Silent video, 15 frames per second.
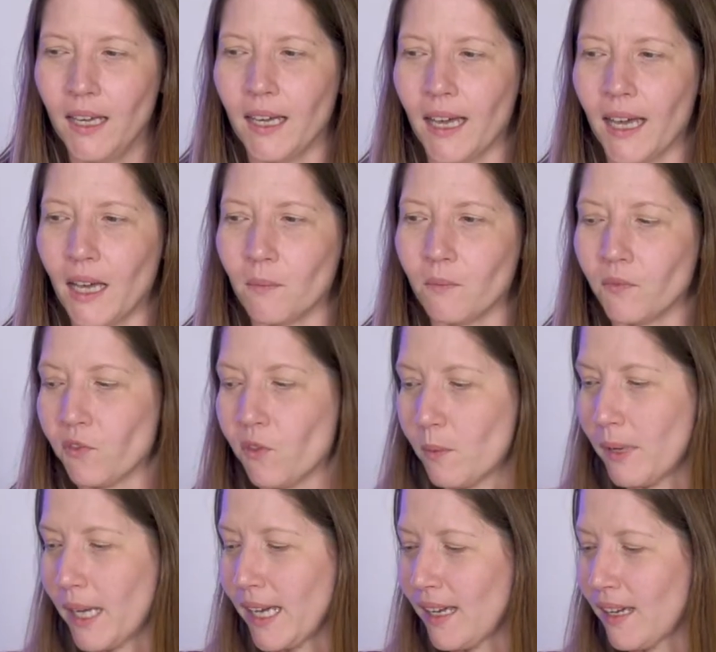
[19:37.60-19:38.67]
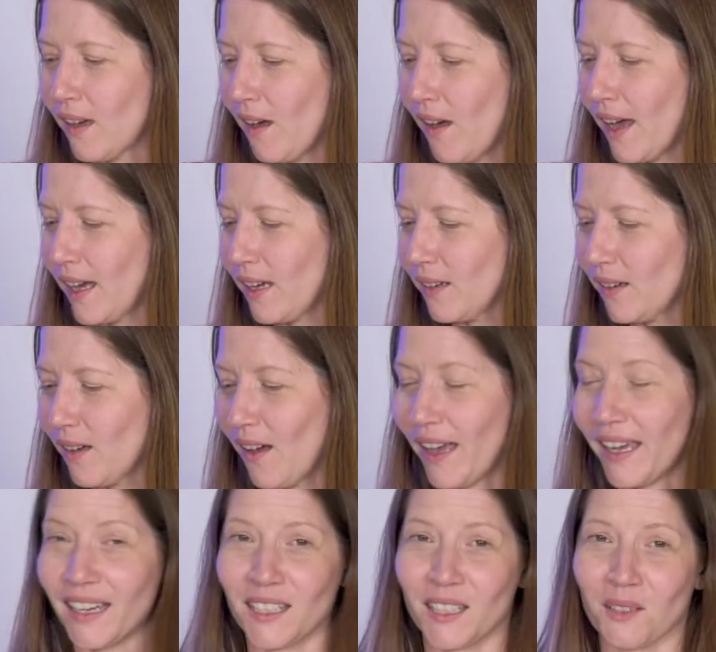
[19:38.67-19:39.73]
For me, I
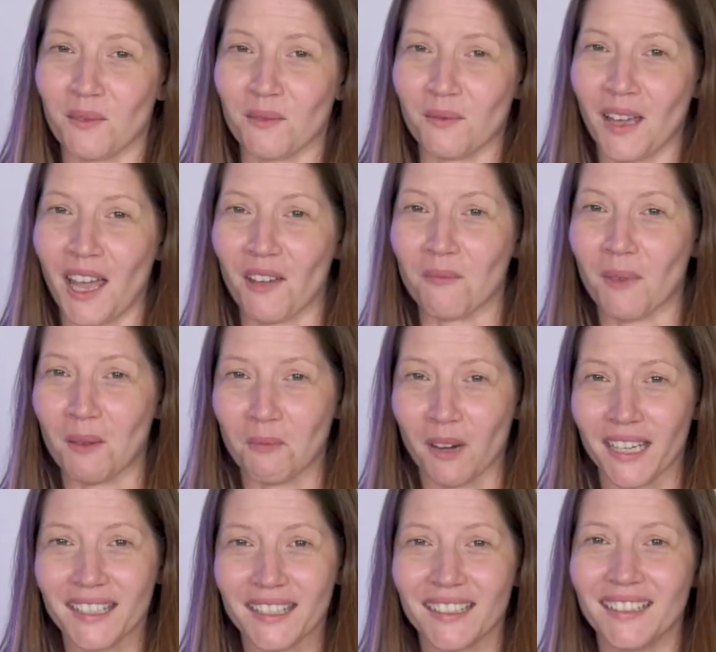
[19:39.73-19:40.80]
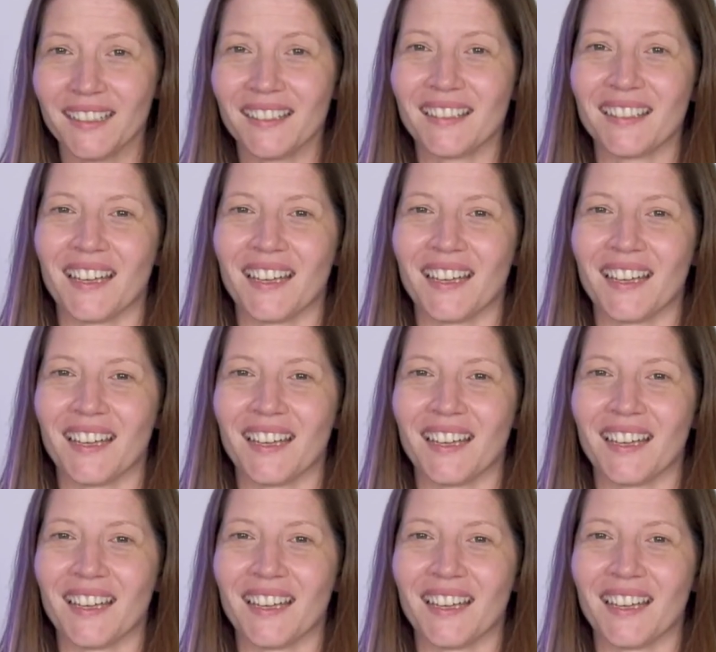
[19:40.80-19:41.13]
actually have my bracelets.